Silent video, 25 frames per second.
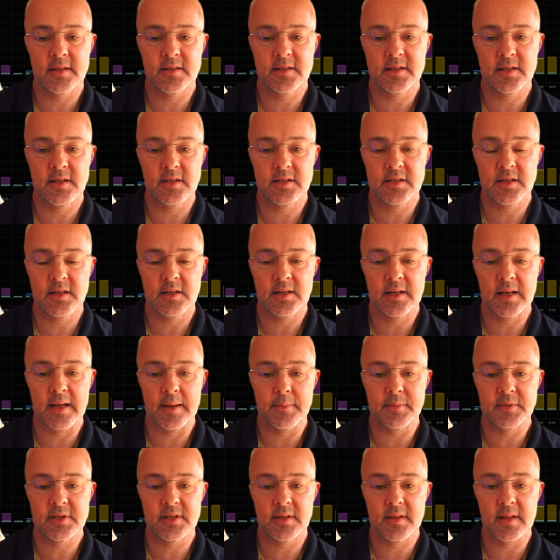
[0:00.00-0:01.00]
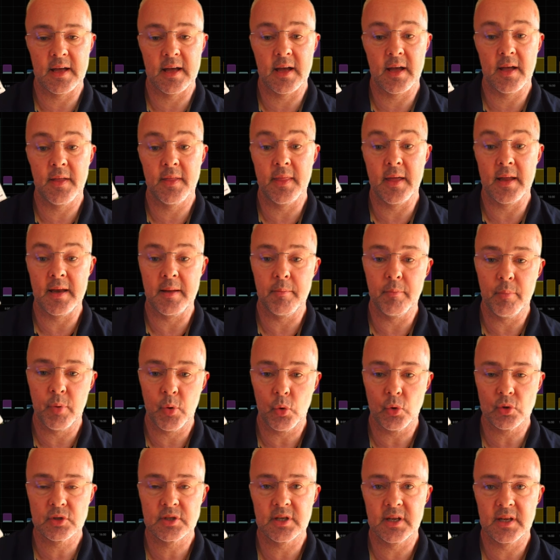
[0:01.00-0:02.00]
the CT clamp to that, and then
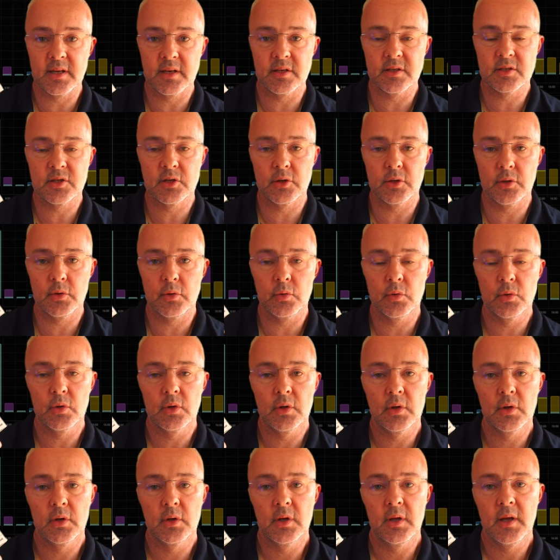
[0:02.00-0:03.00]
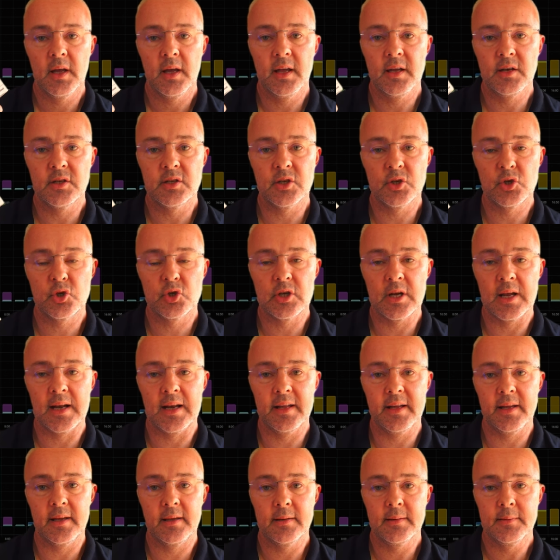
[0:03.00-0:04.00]
import it into
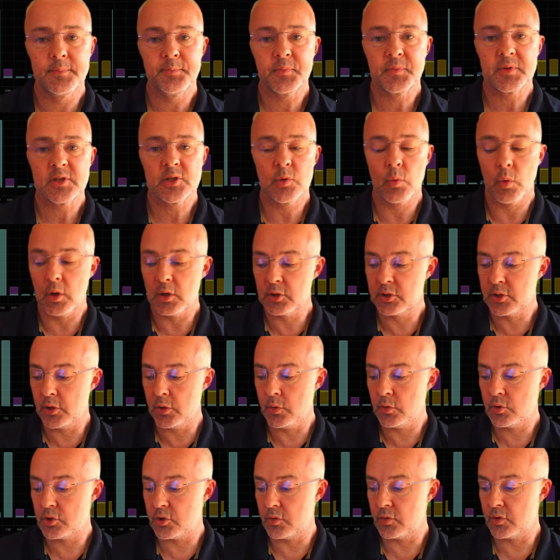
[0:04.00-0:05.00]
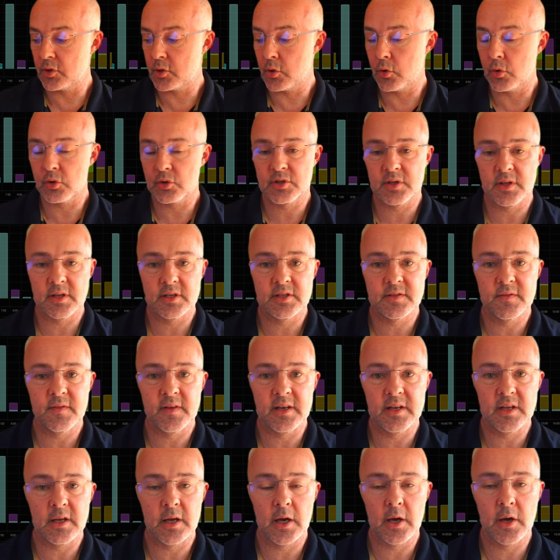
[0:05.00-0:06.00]
Shelly. So what I'll do during the course of this
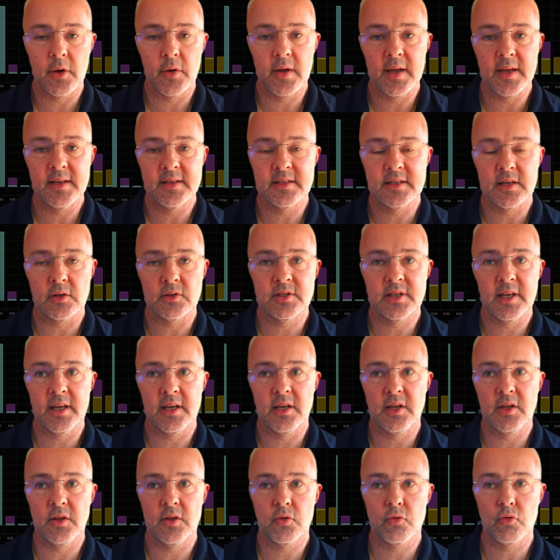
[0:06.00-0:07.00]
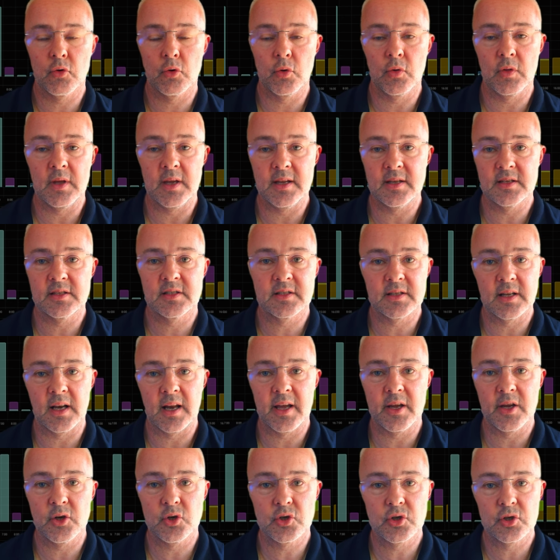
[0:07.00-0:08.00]
video is I'll take you through the
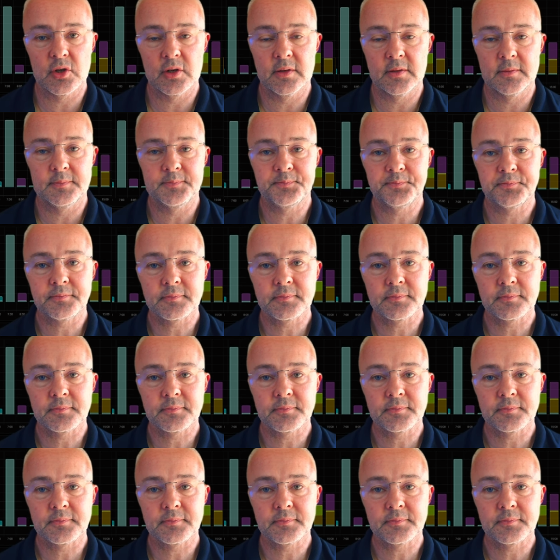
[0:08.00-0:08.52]
installation